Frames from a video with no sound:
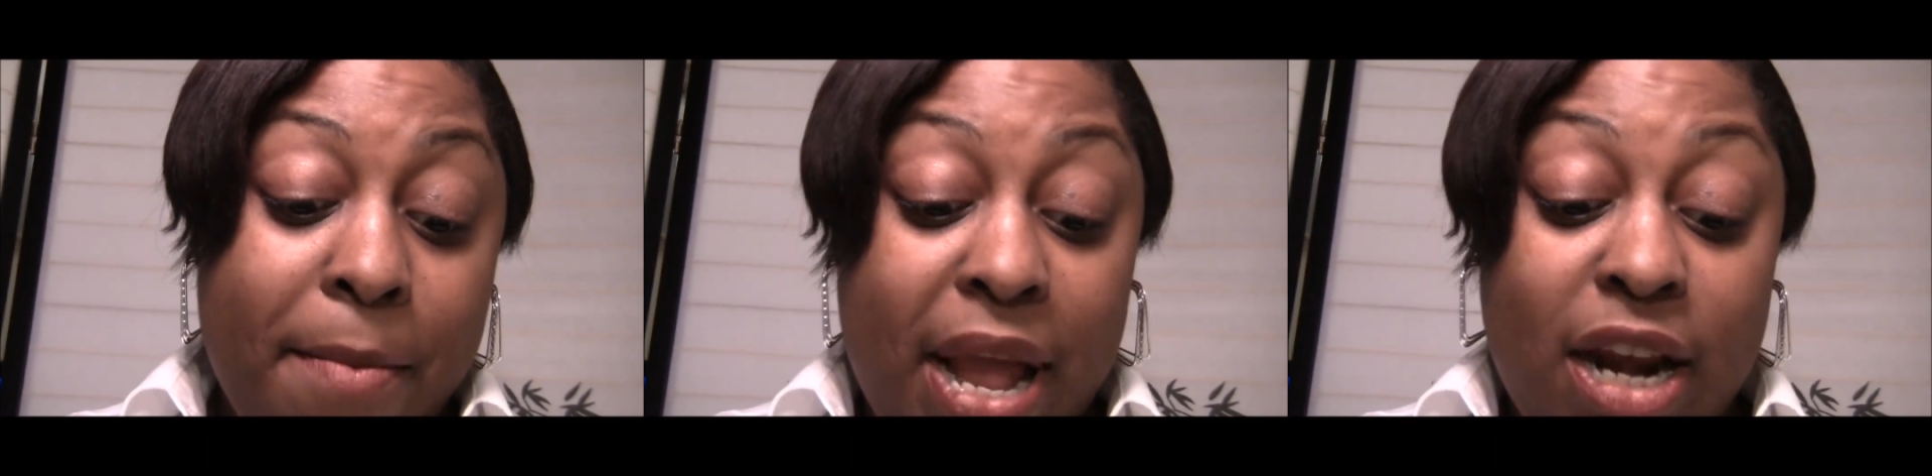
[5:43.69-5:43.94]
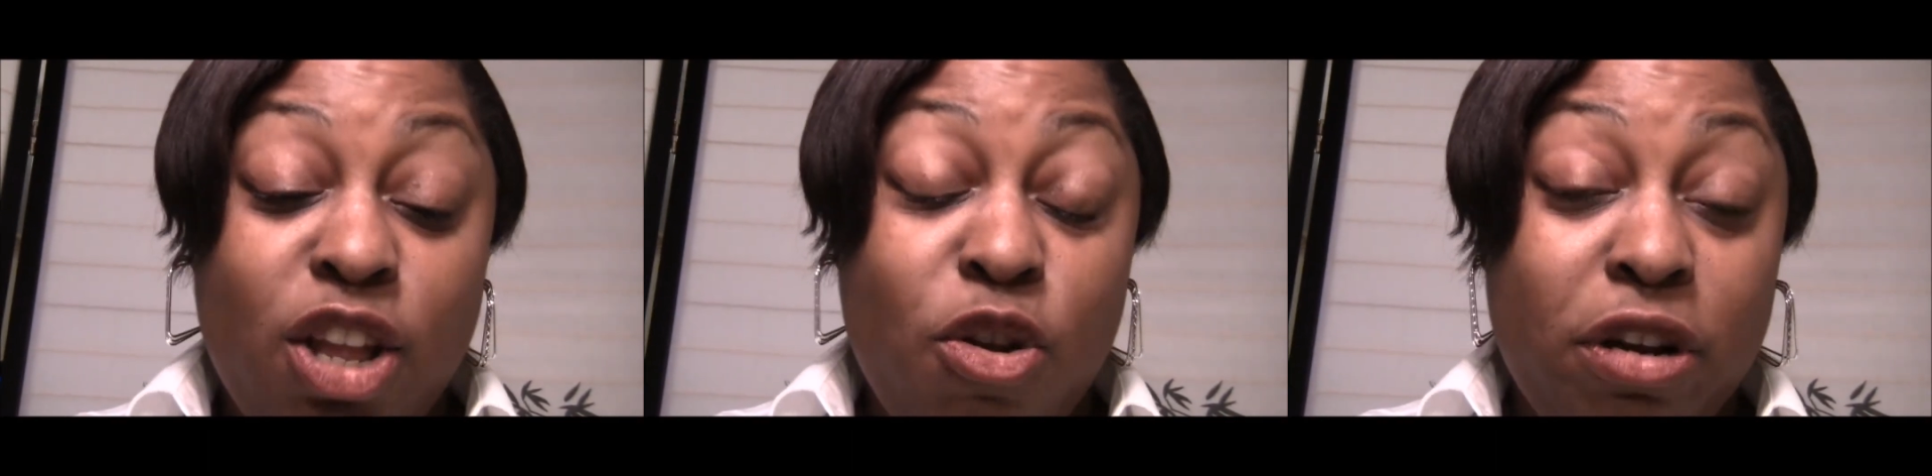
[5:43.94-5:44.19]

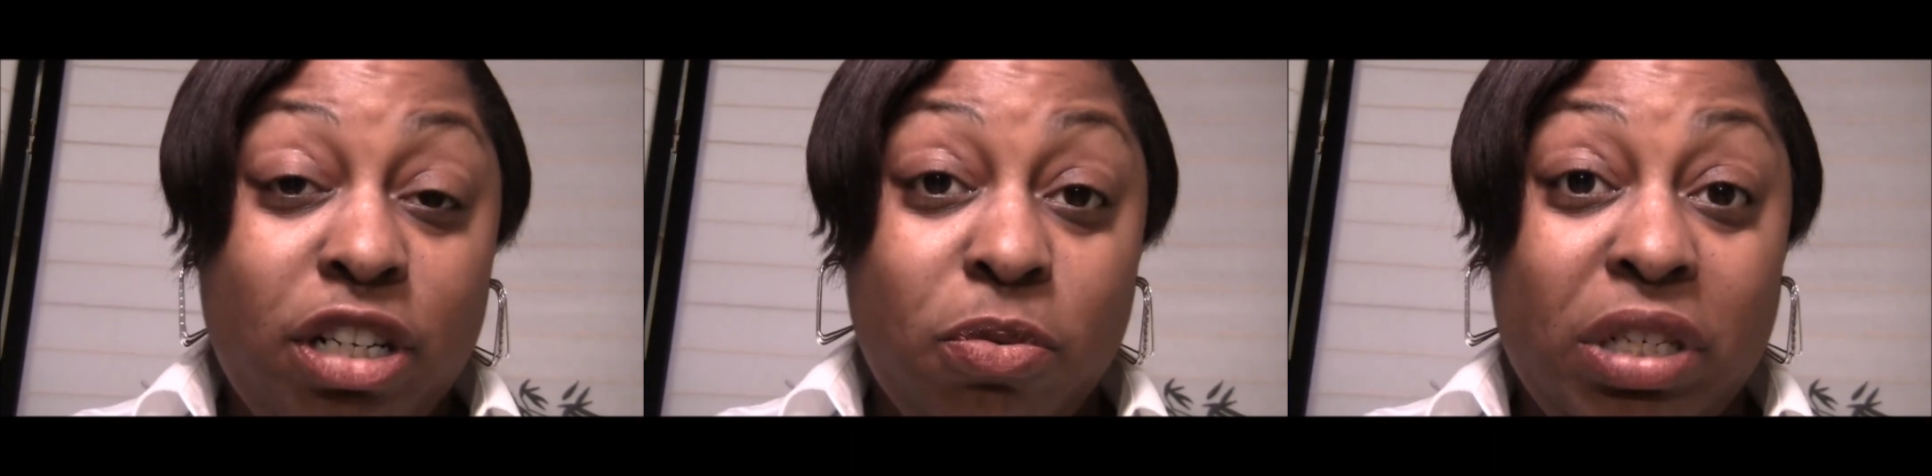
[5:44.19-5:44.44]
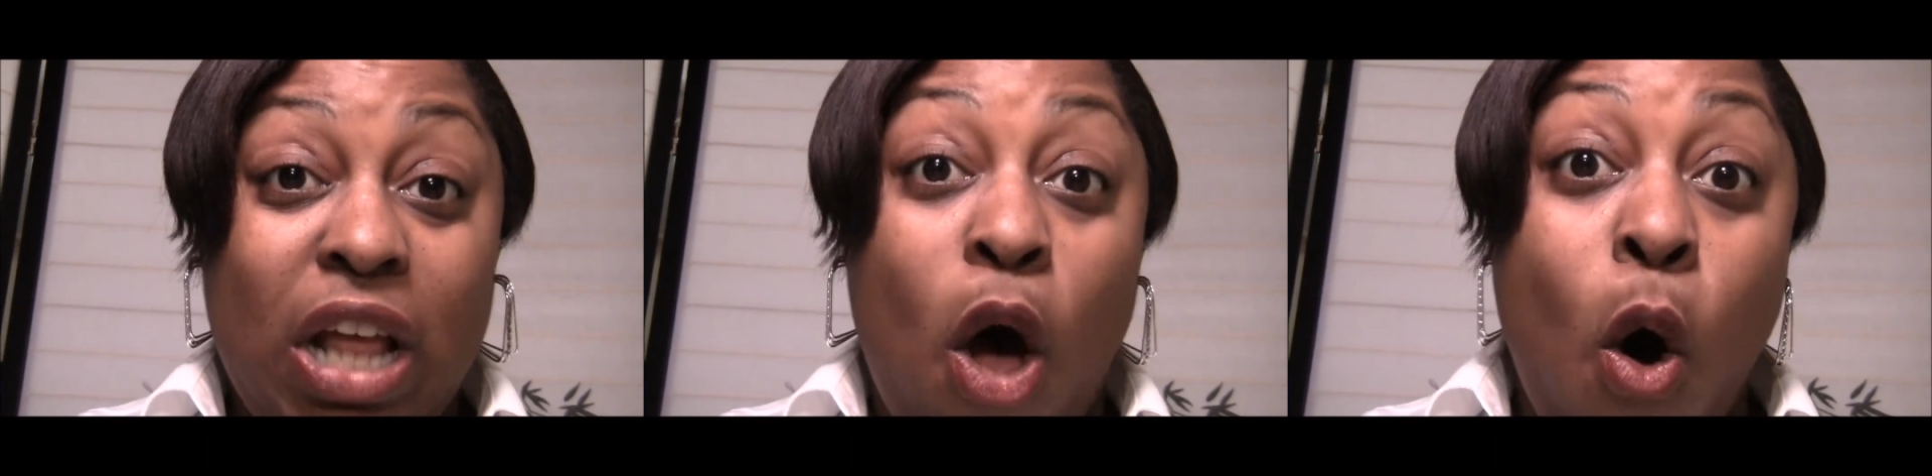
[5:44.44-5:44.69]
manicurist
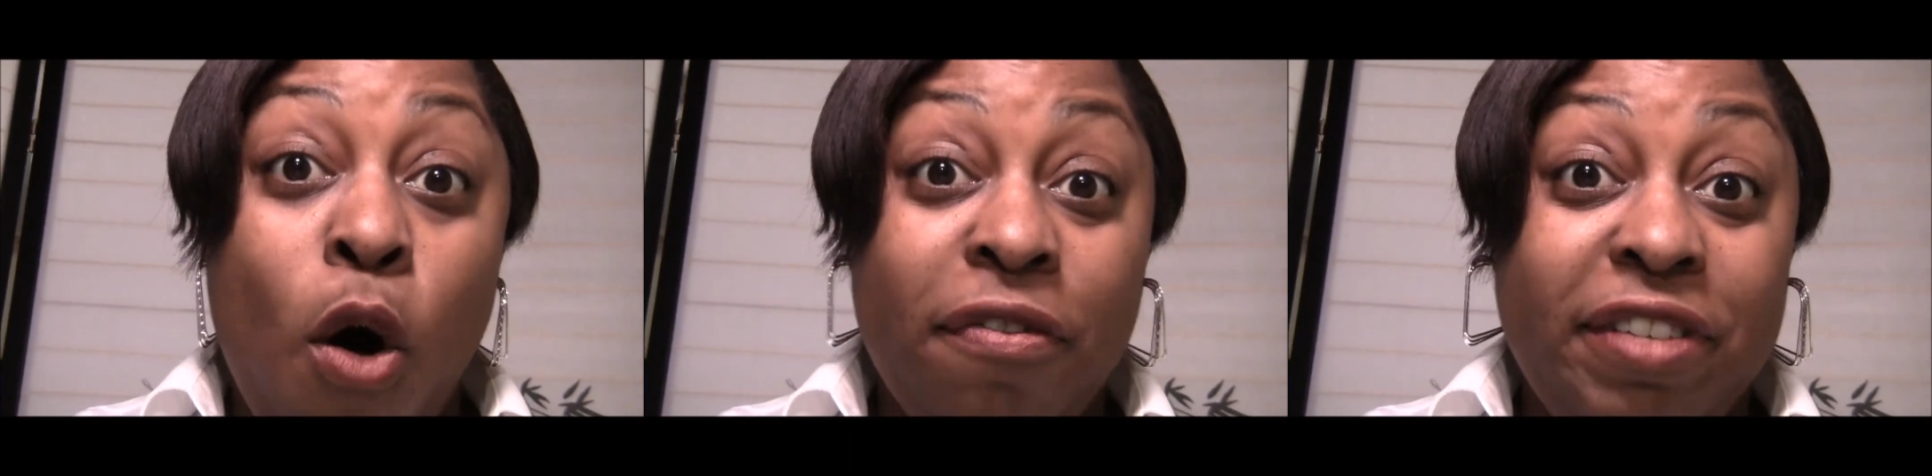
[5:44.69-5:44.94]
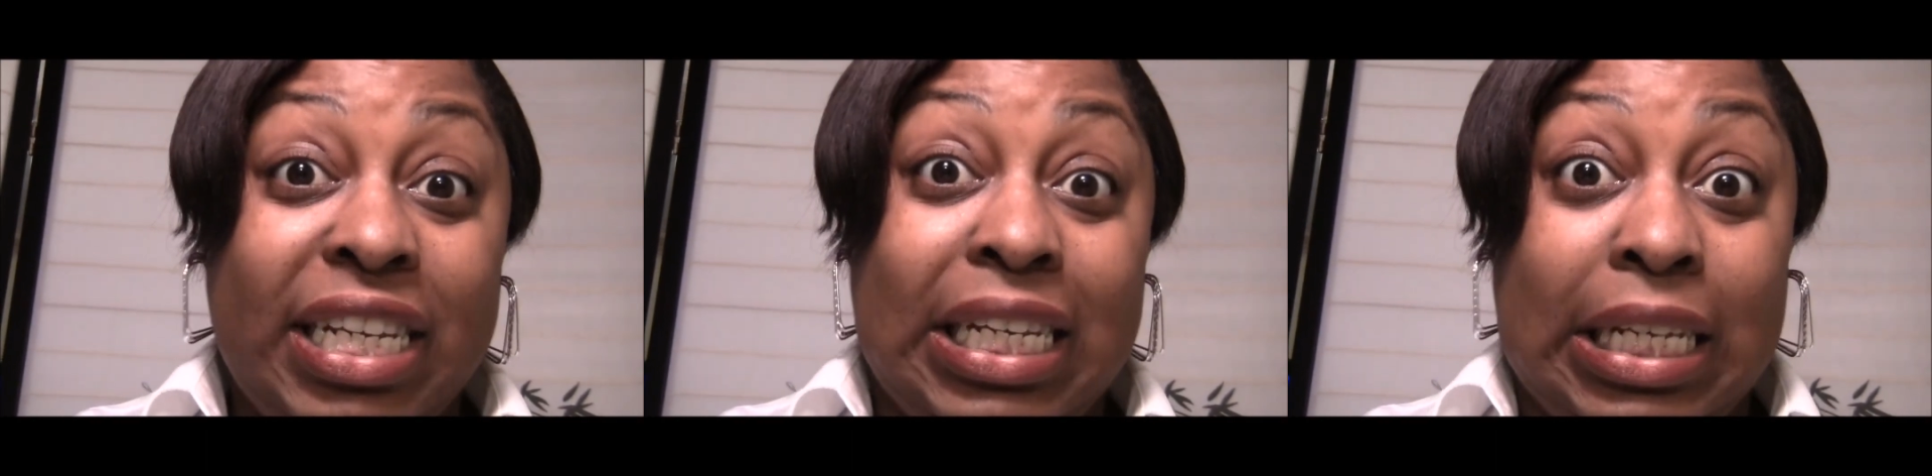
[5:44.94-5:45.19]
was
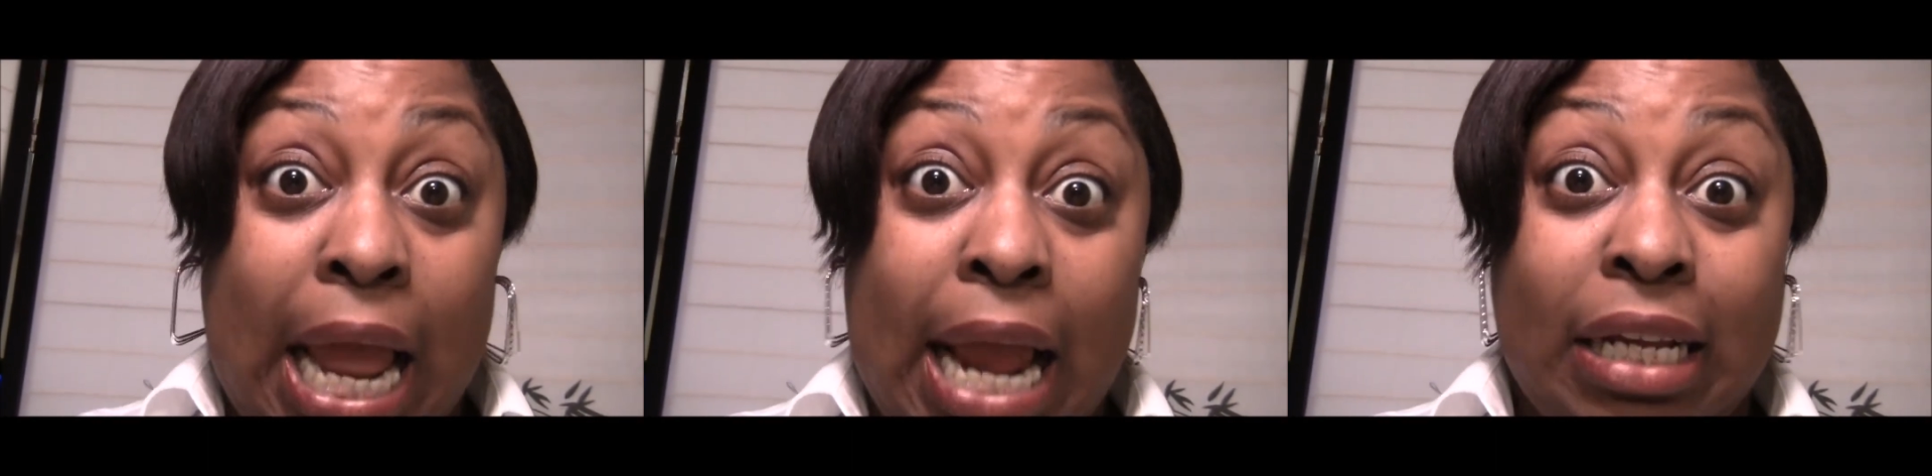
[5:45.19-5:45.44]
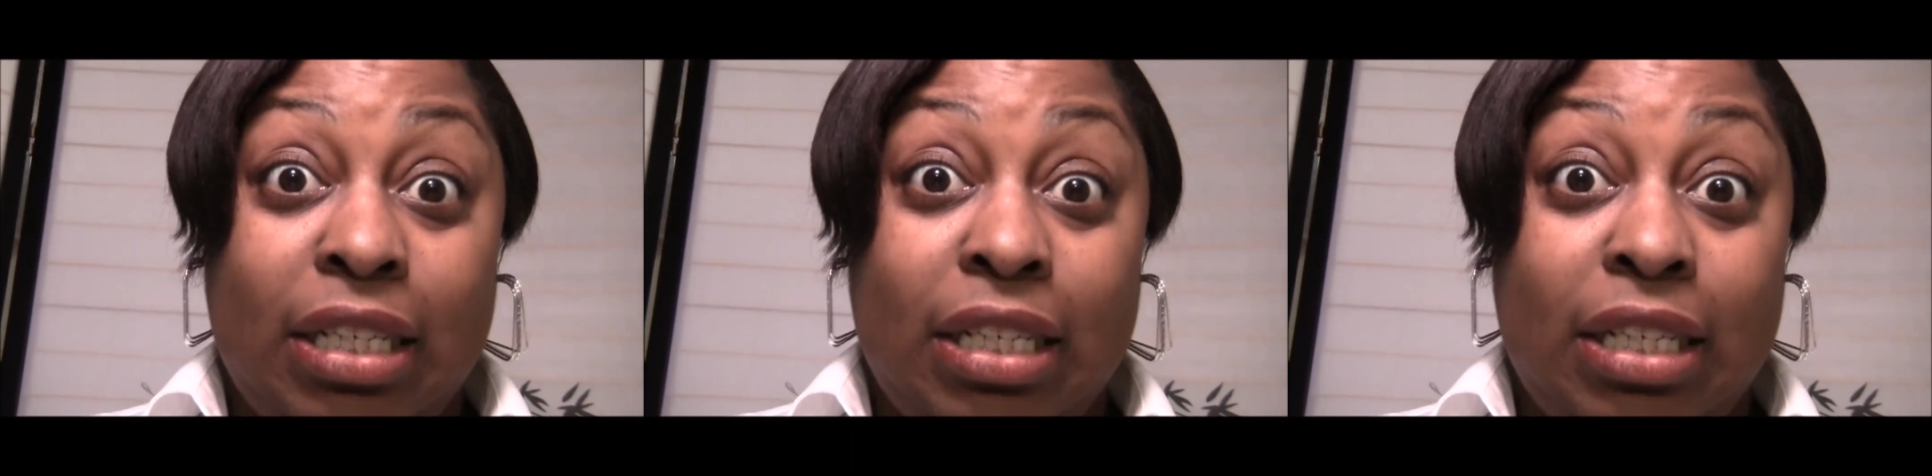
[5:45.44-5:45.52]
off today,